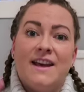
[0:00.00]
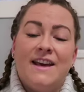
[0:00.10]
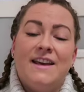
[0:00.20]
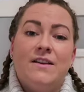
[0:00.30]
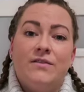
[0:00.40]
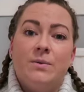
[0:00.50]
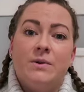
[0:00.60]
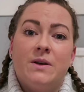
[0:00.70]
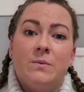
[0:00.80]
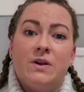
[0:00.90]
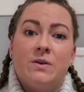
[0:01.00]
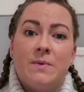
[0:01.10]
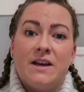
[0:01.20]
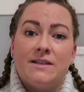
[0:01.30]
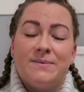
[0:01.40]
Hi everyone and welcome
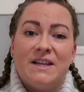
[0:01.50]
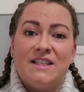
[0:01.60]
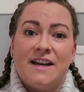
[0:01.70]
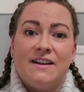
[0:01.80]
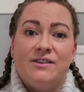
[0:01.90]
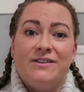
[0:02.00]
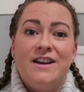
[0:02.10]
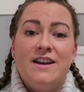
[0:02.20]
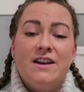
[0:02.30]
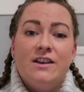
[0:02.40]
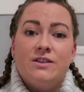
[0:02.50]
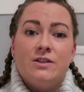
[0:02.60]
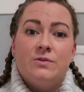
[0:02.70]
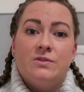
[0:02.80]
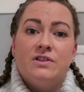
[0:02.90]
back to my channel.
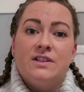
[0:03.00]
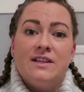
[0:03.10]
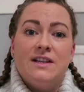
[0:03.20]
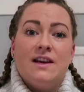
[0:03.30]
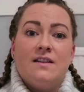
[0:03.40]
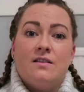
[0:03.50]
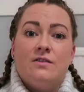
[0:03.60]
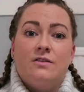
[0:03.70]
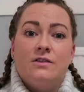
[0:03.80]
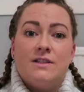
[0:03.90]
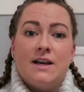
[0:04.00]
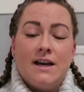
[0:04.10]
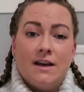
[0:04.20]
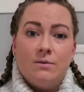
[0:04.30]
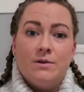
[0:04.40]
So today I thought
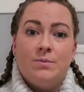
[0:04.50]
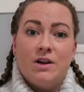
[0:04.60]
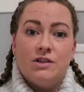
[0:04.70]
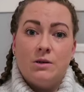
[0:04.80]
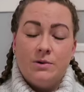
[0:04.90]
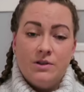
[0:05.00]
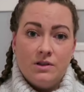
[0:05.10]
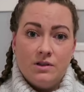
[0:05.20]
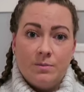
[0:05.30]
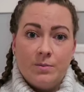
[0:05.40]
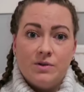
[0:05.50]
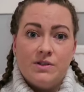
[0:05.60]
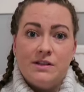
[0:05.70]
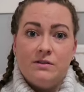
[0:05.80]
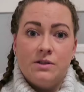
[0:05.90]
I would brush up on the
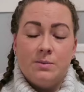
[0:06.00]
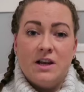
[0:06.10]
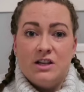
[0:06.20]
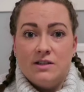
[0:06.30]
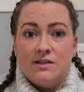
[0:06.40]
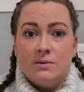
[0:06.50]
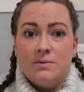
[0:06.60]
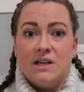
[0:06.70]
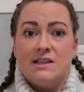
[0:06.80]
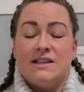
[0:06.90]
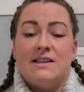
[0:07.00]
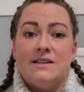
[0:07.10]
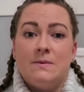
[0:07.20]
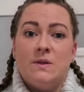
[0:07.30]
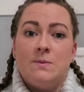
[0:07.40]
postnatal depression subject. It
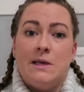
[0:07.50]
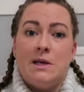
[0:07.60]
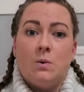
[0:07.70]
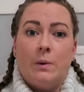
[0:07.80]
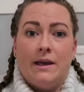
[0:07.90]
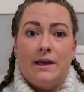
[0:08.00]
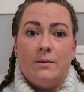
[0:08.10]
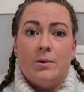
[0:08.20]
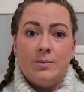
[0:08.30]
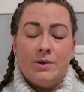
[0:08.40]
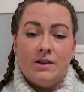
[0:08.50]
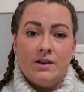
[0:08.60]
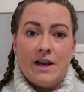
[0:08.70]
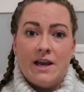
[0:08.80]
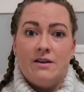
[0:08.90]
seemed to be quite a popular
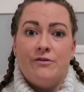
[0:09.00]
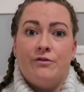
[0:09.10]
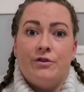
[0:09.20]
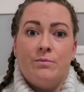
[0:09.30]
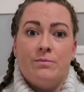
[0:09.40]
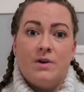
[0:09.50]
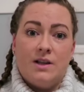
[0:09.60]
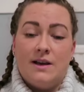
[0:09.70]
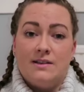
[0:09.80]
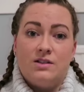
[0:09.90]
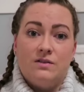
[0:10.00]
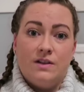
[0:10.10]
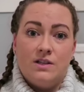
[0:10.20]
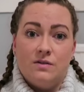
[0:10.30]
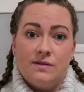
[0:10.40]
hit from my last two
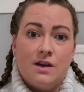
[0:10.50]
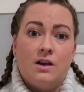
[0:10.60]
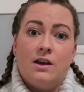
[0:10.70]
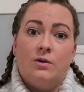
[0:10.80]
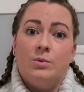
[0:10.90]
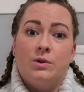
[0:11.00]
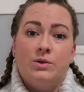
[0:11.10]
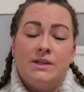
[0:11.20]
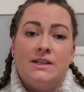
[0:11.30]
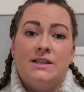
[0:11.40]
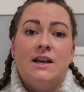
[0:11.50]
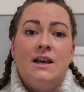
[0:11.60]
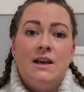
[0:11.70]
videos that I uploaded,